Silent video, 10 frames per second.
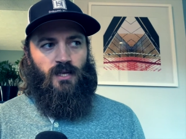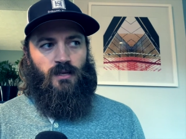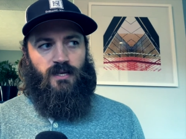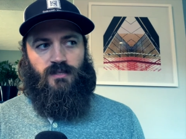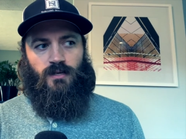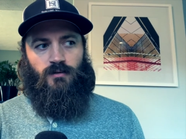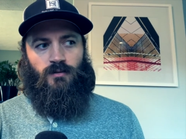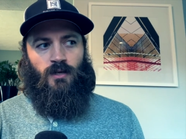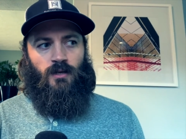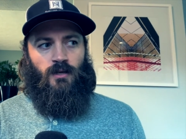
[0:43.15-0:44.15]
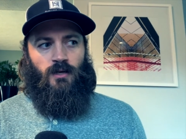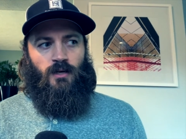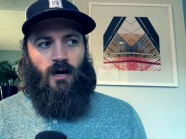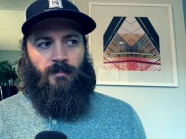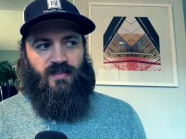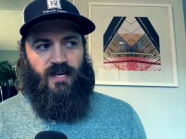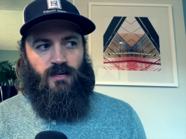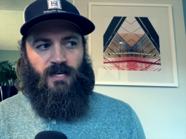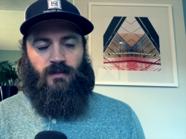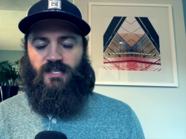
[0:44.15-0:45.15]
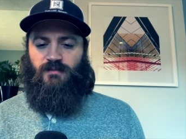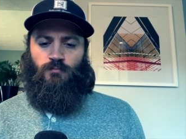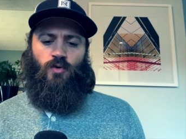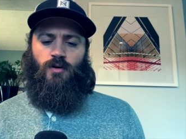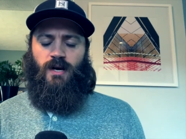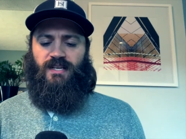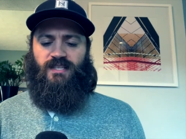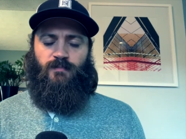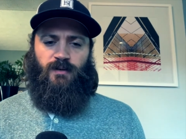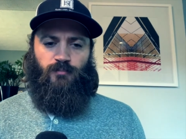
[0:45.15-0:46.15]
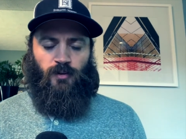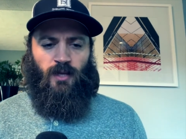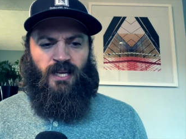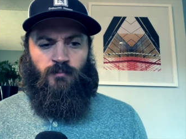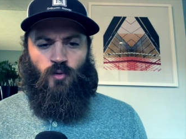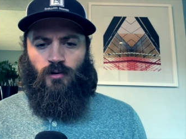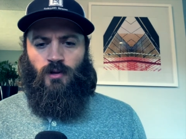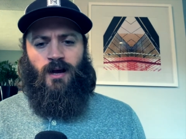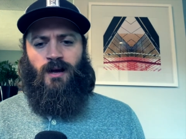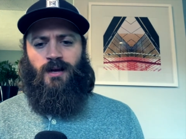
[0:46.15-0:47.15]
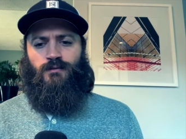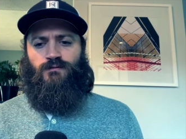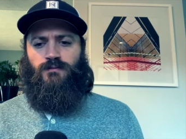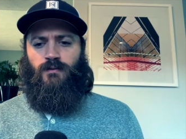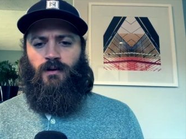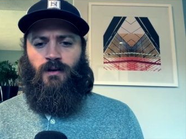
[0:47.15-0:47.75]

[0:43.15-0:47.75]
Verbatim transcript: Okay, so I've been thinking about this more as I've been playing more live